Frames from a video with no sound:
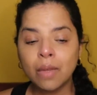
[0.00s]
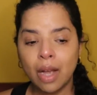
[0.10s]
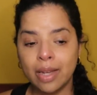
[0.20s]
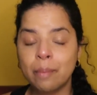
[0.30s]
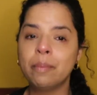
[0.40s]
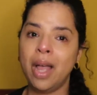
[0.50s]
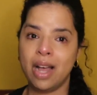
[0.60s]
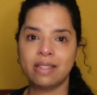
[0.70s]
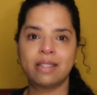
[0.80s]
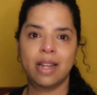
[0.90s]
I am
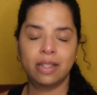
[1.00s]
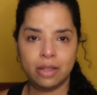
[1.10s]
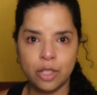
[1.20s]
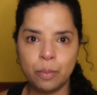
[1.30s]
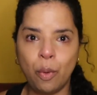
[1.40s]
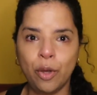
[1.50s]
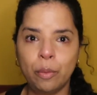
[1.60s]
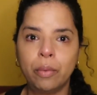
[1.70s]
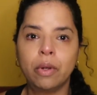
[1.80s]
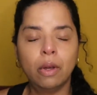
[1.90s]
past that at this
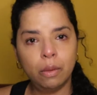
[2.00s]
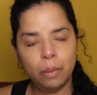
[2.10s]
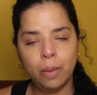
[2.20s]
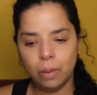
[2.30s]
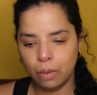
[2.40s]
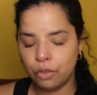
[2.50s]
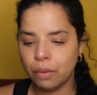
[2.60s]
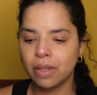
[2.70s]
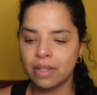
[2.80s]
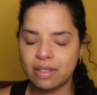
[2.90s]
point, but uh,
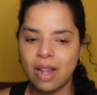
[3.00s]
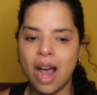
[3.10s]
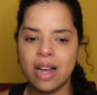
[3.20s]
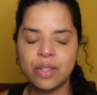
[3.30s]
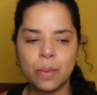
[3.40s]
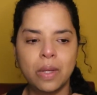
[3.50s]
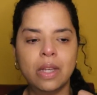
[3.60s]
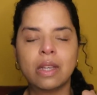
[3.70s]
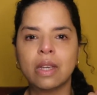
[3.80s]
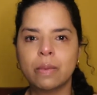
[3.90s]
during this last
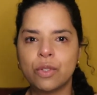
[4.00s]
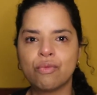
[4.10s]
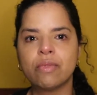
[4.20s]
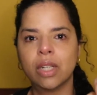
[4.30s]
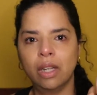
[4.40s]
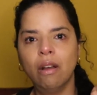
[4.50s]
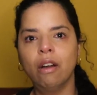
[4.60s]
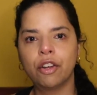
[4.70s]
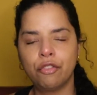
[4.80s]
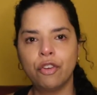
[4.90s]
week, it was really
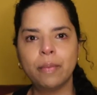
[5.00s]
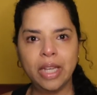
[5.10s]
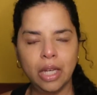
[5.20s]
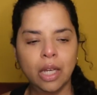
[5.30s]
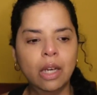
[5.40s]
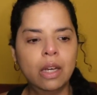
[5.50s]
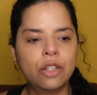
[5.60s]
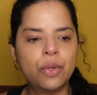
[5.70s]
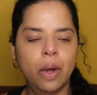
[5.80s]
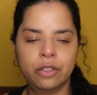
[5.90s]
hard for me
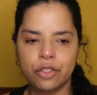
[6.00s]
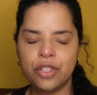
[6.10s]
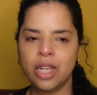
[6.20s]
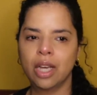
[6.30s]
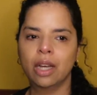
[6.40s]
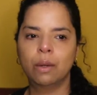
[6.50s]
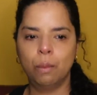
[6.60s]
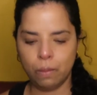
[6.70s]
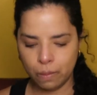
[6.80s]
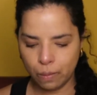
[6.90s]
to understand.
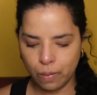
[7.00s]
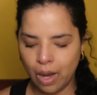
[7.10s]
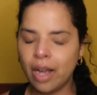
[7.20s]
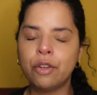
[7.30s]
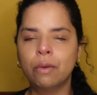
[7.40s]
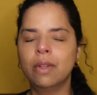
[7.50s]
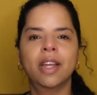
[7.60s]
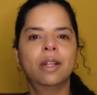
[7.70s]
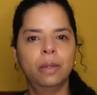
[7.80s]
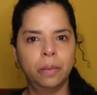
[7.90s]
I don't
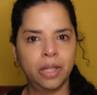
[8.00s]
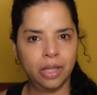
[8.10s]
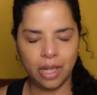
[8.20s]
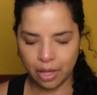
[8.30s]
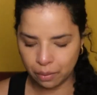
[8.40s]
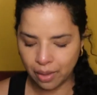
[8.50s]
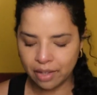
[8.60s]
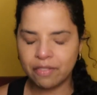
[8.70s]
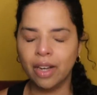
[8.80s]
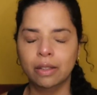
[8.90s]
like looting. I don't
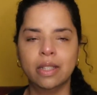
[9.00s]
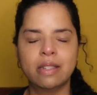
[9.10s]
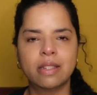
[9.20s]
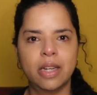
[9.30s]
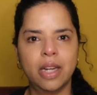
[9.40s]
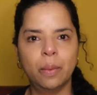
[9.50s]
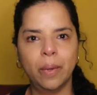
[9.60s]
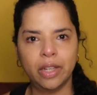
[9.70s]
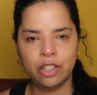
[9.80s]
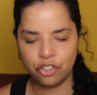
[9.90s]
like violence in any
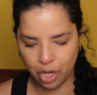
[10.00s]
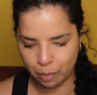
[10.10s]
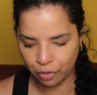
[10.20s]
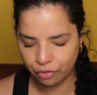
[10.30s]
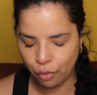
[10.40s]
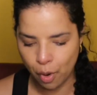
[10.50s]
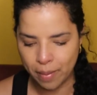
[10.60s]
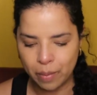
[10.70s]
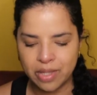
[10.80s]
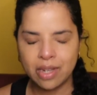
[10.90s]
way, shape, or form.
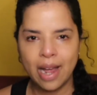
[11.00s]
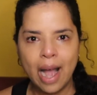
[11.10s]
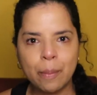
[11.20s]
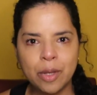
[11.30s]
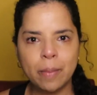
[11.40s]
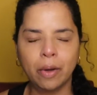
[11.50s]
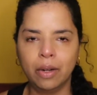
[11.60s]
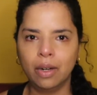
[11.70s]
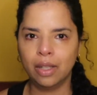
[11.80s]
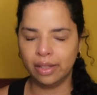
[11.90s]
I wasn't happy about
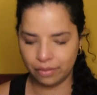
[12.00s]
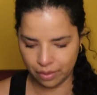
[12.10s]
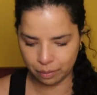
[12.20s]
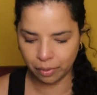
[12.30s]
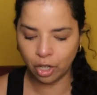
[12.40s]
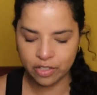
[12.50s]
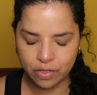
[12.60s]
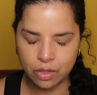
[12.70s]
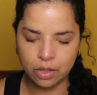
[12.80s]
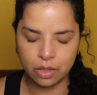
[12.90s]
it. I live in
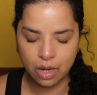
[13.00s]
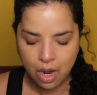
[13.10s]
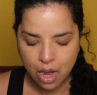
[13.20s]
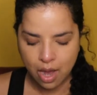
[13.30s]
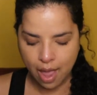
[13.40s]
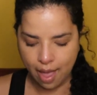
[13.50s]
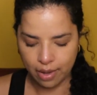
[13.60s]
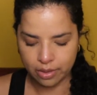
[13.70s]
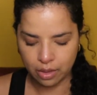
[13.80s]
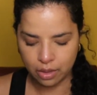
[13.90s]
Boston,
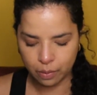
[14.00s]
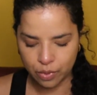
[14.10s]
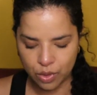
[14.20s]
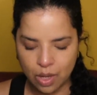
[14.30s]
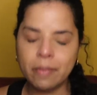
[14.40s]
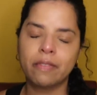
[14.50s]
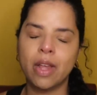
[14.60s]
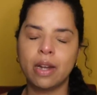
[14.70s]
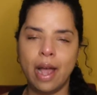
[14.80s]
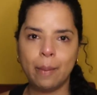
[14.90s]
and there was some of
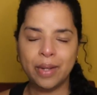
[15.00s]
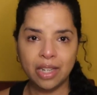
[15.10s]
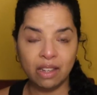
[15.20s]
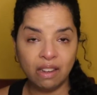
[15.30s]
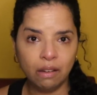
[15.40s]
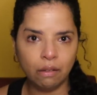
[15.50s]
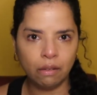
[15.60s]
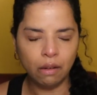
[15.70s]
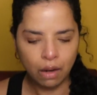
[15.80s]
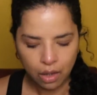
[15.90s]
that happening
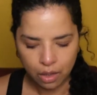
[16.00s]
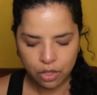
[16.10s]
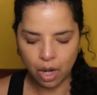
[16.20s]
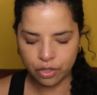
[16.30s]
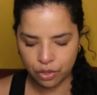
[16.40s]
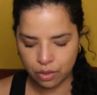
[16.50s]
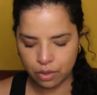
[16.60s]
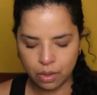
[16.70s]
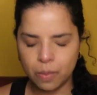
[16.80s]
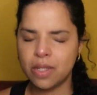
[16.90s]
here. Not to,
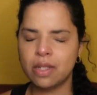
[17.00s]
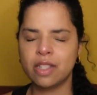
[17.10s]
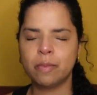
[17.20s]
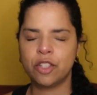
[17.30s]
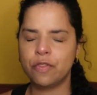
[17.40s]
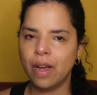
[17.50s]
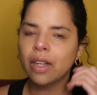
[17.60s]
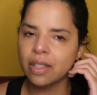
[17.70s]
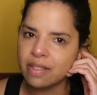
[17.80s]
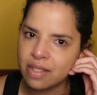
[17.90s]
there wasn't as much
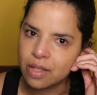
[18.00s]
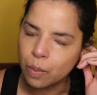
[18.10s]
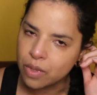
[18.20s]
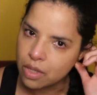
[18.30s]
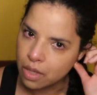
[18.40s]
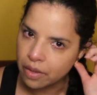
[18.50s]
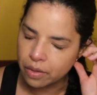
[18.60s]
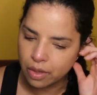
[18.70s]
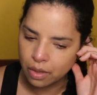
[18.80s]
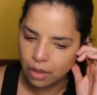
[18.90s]
violence as it was in other
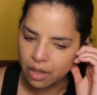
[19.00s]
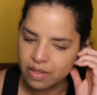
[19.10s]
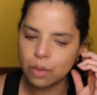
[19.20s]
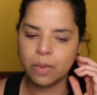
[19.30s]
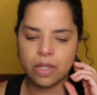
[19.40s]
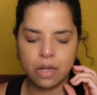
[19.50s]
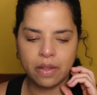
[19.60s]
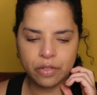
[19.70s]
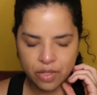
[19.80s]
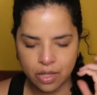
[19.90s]
as there was in
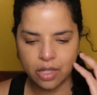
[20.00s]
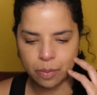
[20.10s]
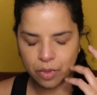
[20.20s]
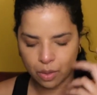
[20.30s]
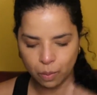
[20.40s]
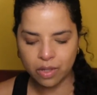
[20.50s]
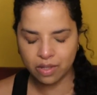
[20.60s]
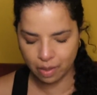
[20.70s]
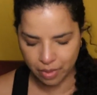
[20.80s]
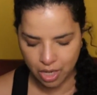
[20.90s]
other cities, but there
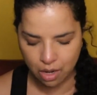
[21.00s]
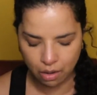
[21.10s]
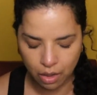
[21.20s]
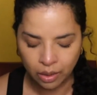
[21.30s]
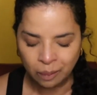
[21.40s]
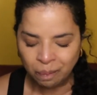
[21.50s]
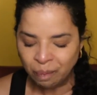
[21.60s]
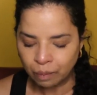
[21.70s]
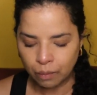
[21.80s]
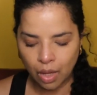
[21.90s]
was some here,
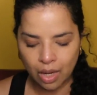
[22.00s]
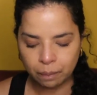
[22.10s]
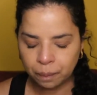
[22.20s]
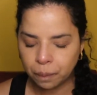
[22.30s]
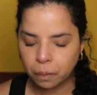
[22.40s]
and